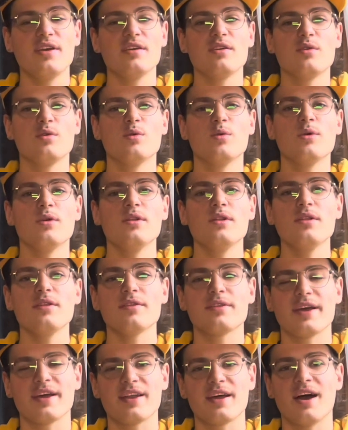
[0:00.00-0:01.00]
cool
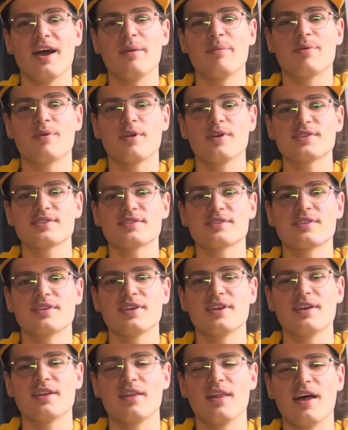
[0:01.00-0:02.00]
that I
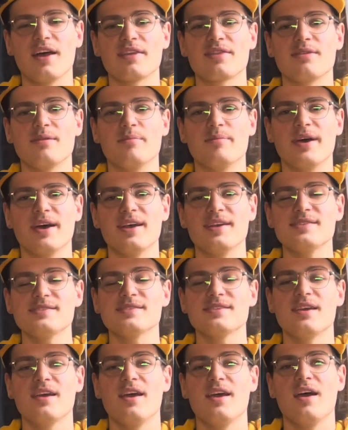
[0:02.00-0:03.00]
personally like the best